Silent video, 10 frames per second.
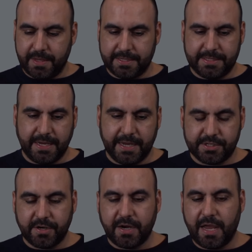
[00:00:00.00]
Let's hit
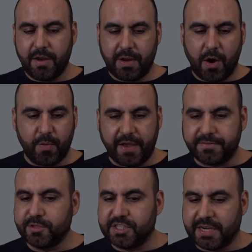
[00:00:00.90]
enter. And now we have
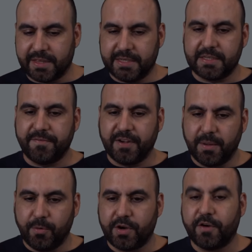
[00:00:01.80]
some checklists
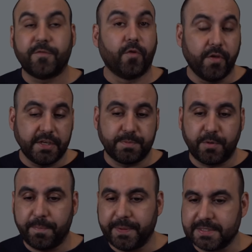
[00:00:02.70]
available here for this
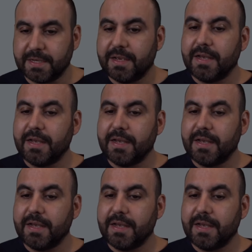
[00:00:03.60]
purpose.